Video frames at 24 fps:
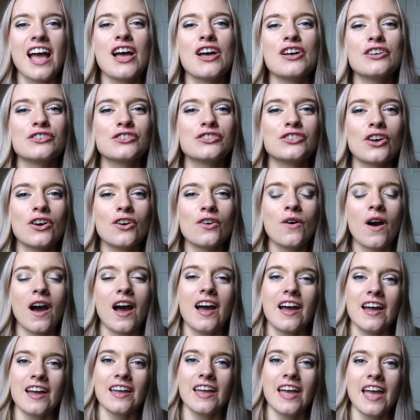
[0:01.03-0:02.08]
So
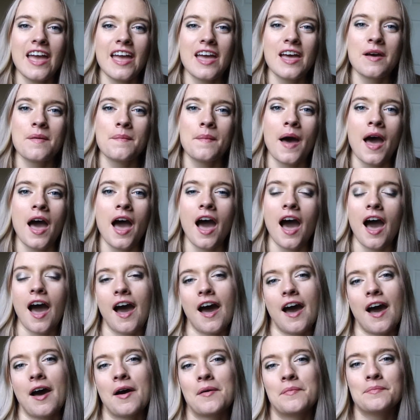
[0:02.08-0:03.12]
I am
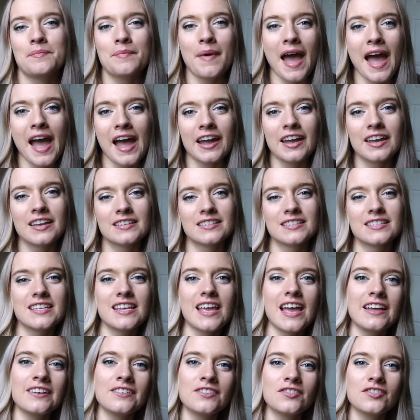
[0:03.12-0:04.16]
back. It's
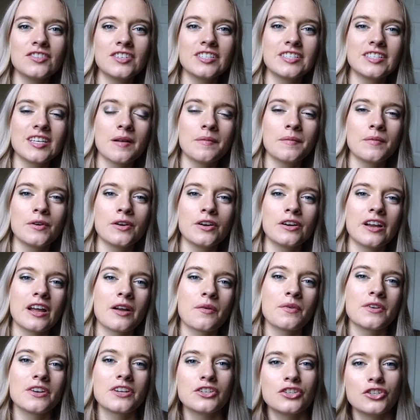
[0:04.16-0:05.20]
the end of December. I
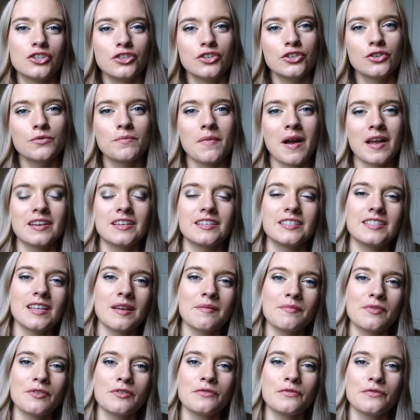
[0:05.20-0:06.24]
wanted to do my
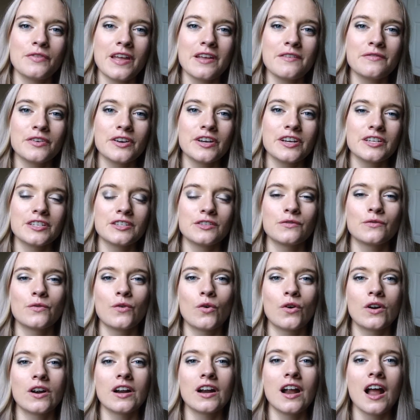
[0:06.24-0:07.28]
December favorites
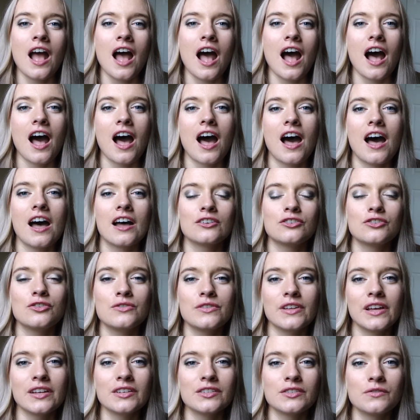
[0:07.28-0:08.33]
for
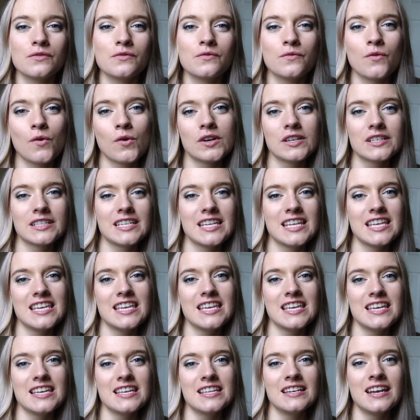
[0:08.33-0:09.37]

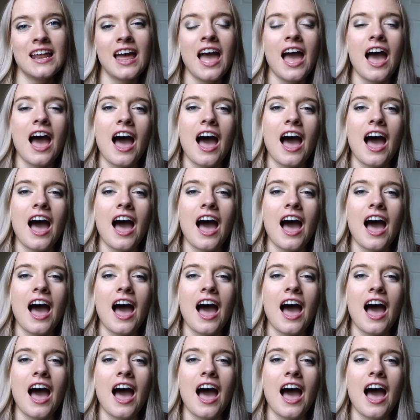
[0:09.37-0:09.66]
2014.